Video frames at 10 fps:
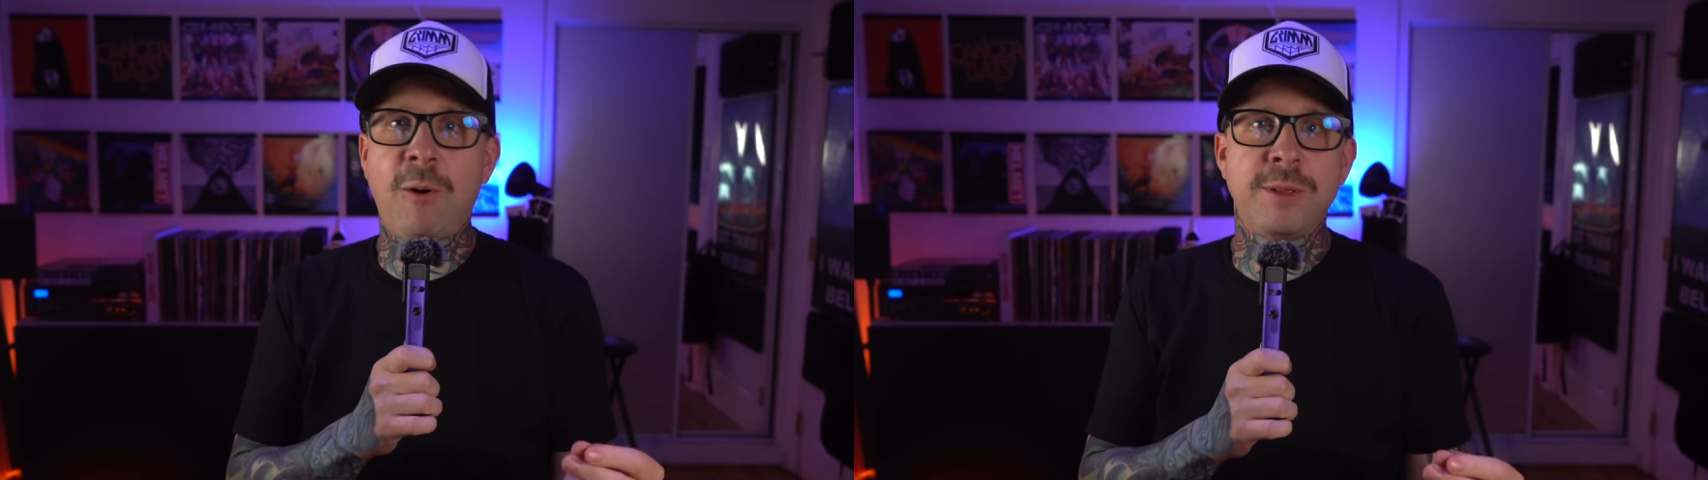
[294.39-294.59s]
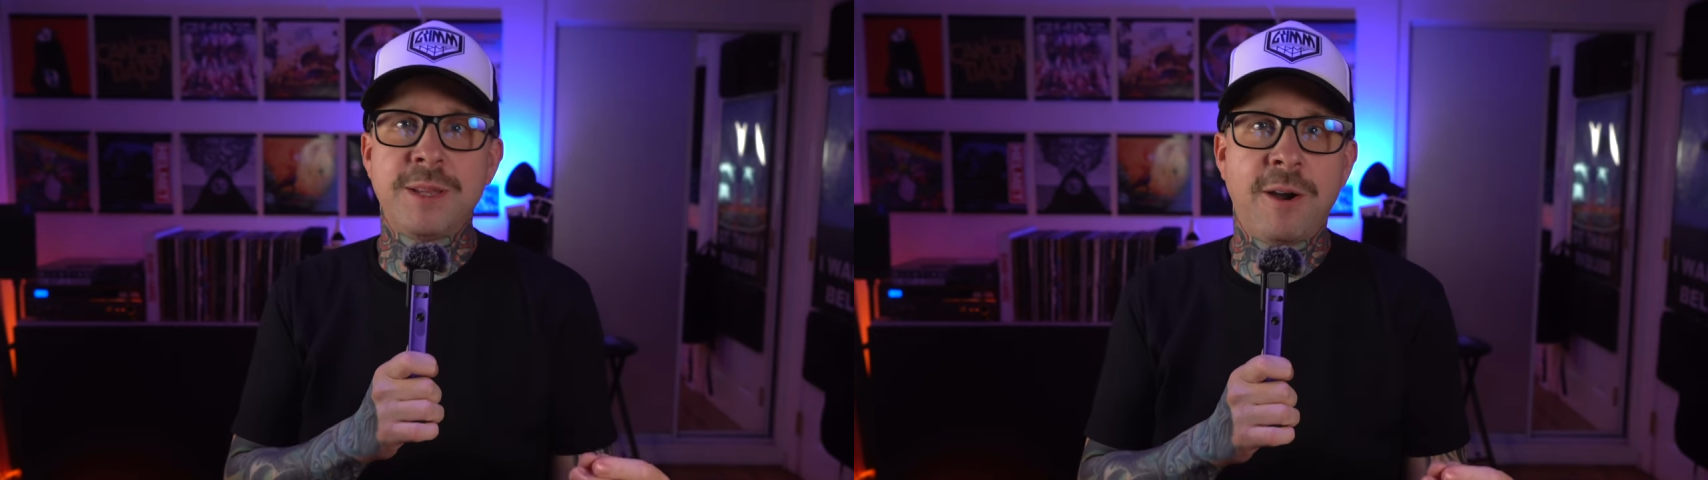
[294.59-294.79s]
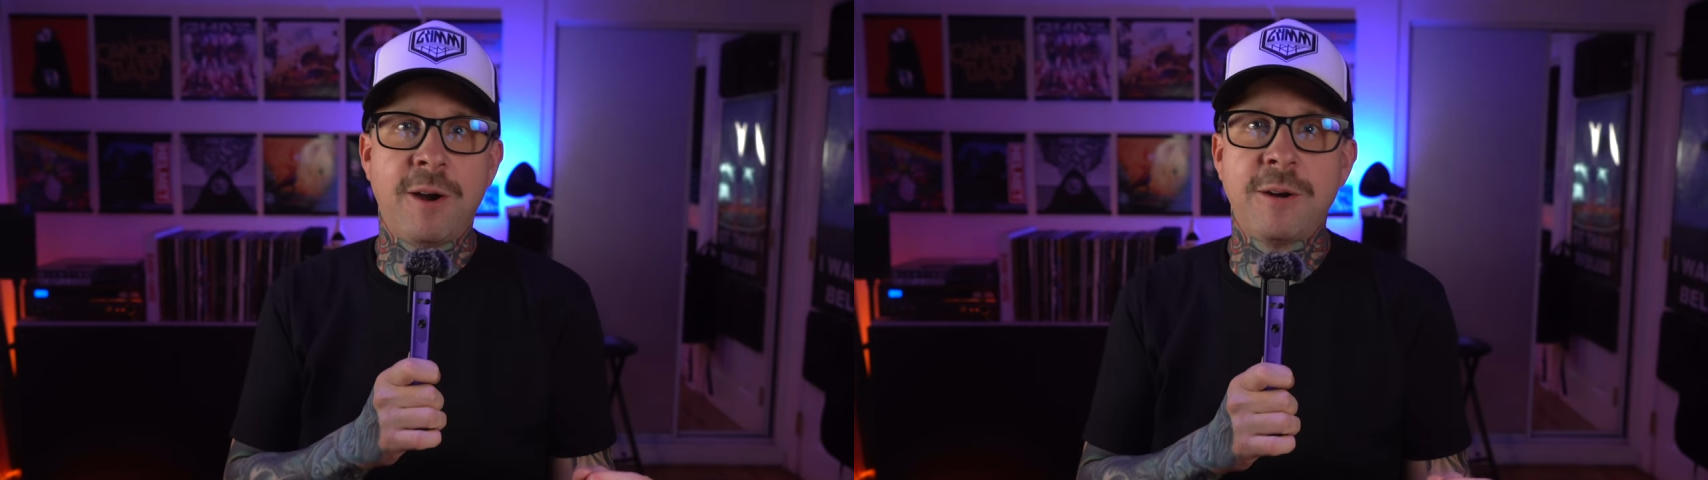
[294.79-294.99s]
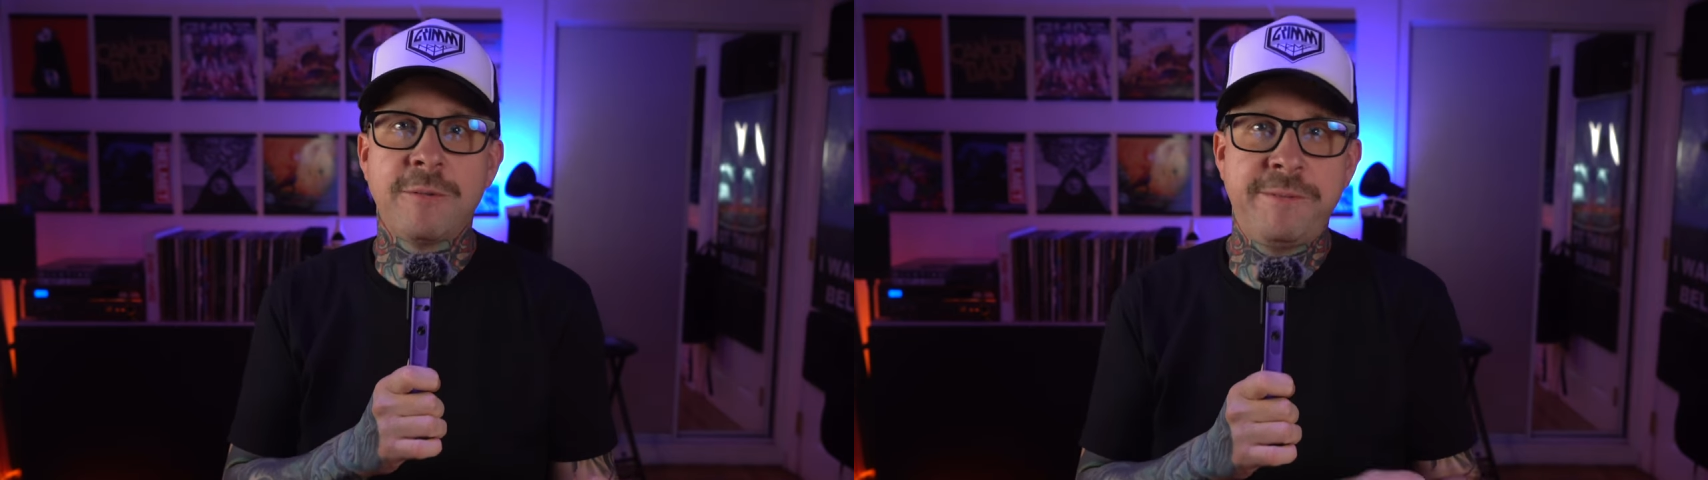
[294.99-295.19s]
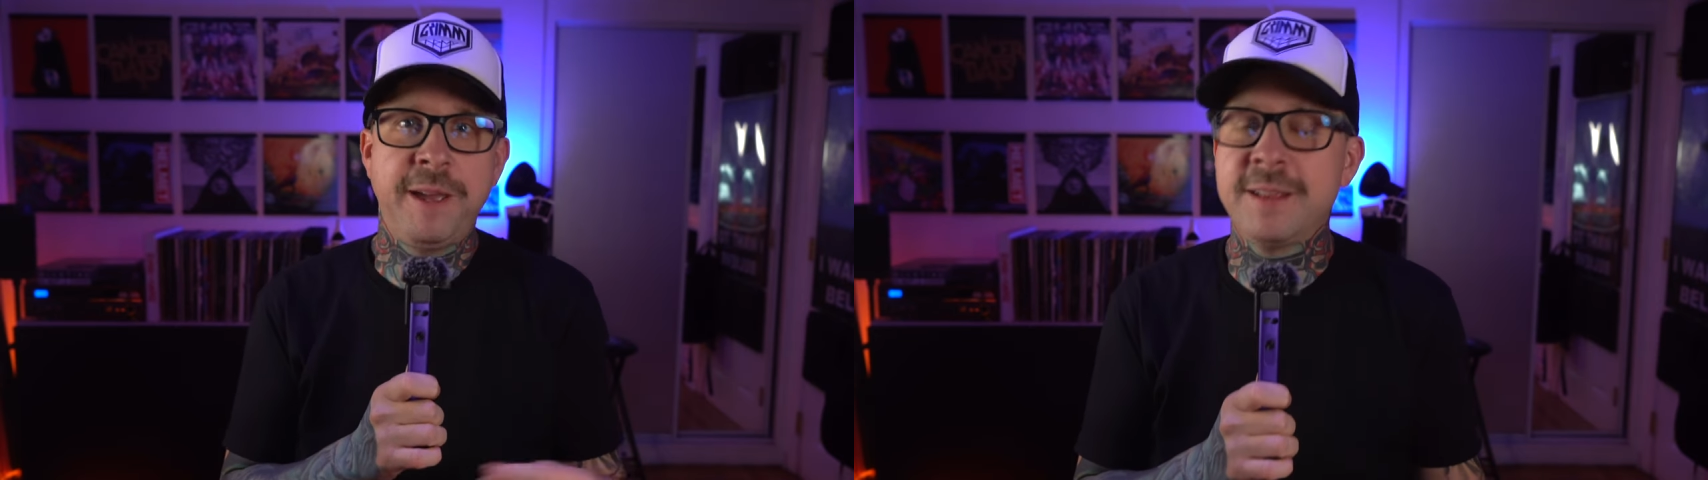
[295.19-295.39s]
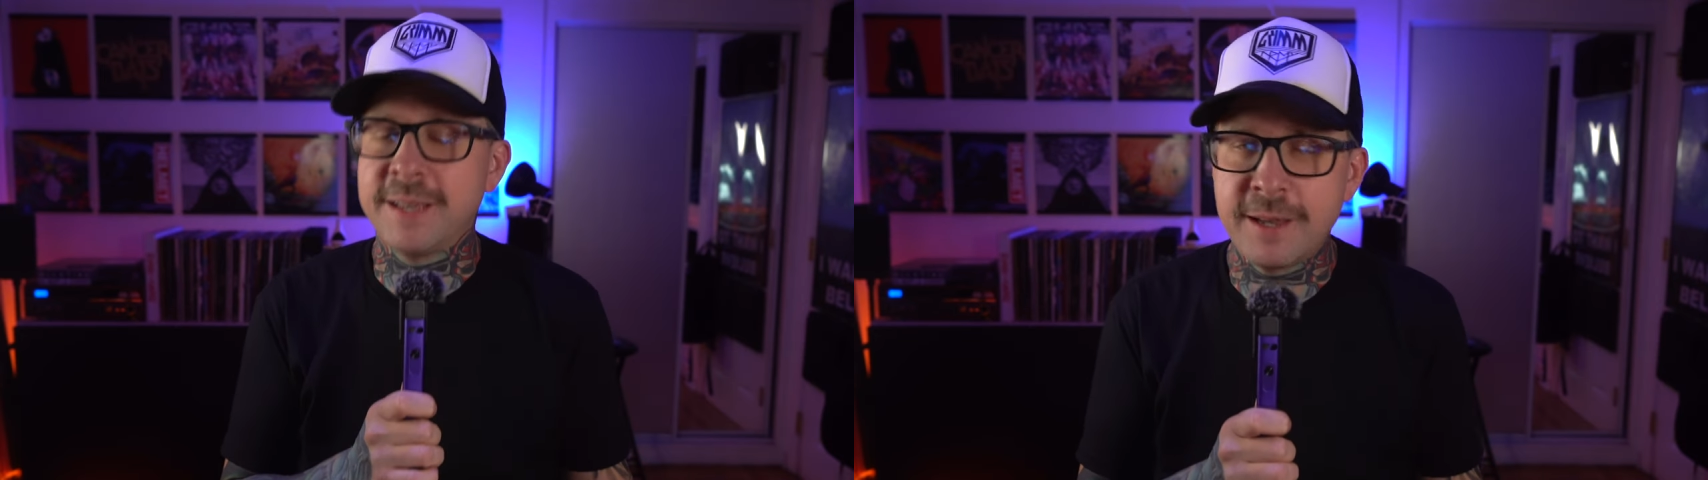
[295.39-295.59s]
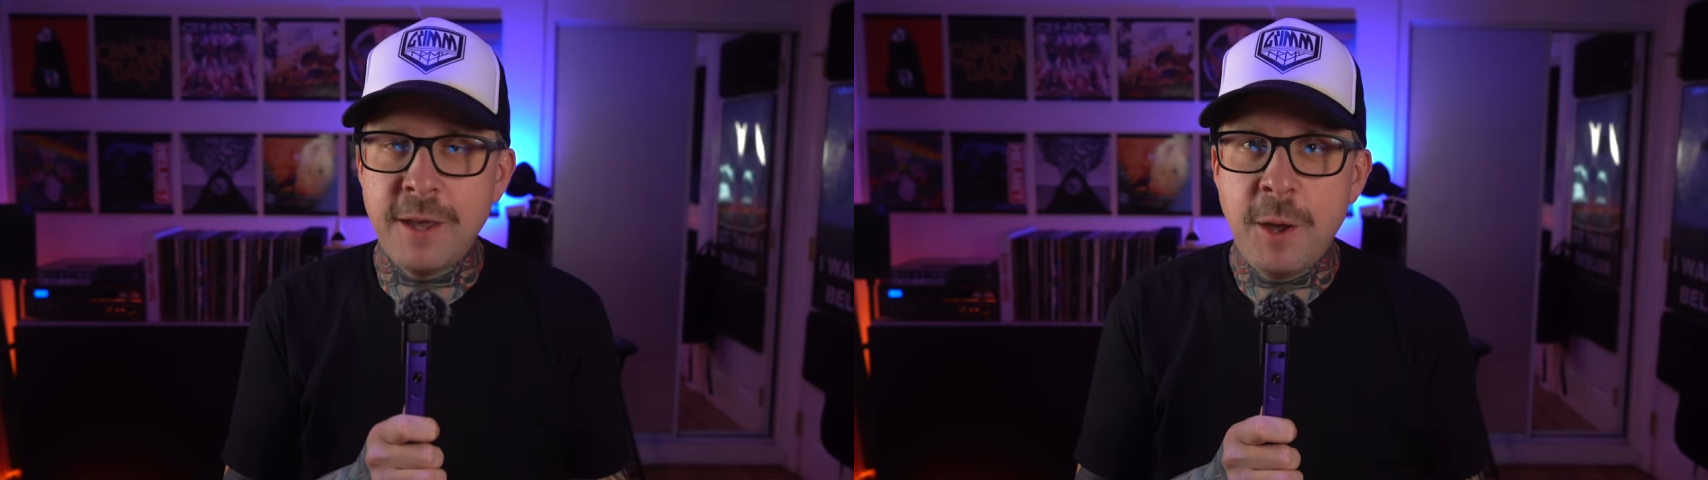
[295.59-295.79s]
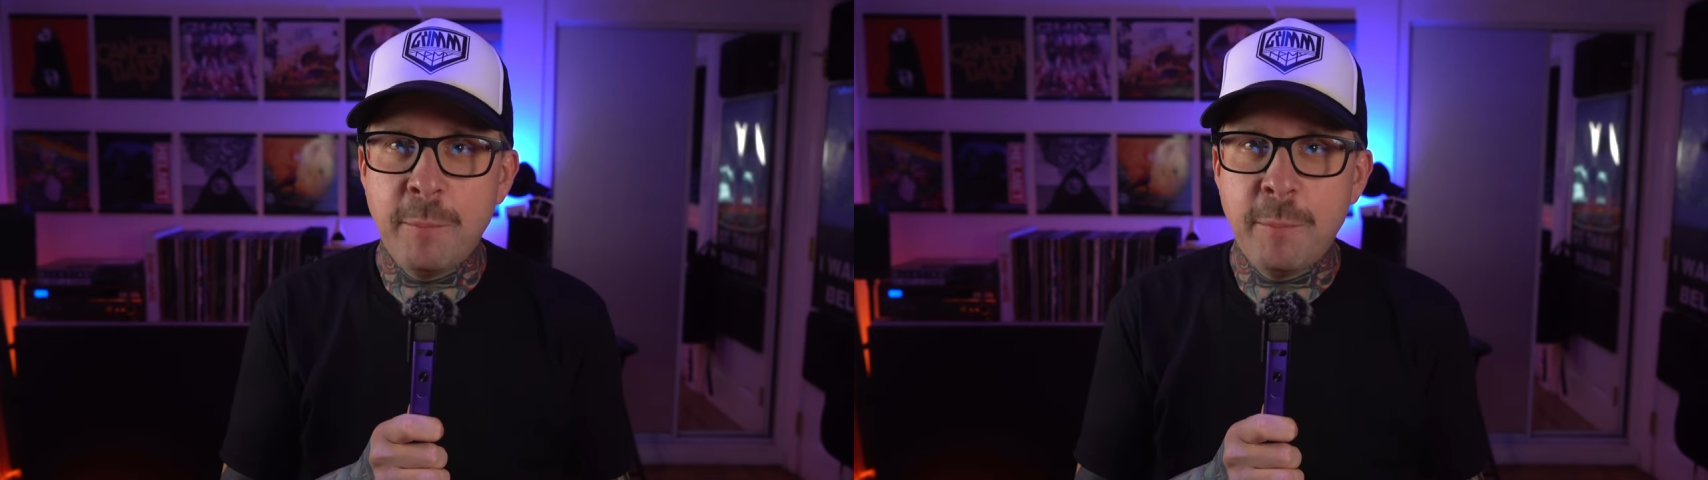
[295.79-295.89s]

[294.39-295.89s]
only are failing,